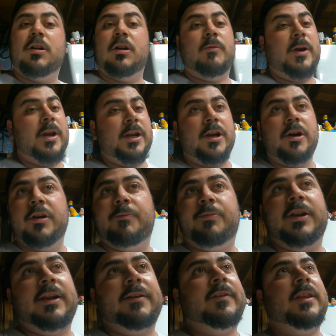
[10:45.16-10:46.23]
our way to go to
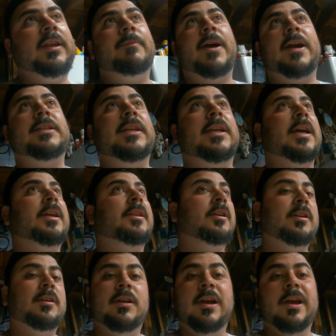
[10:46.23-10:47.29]
put everything back
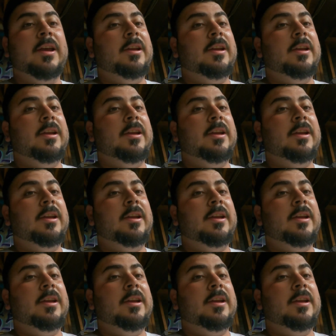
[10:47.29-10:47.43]
together.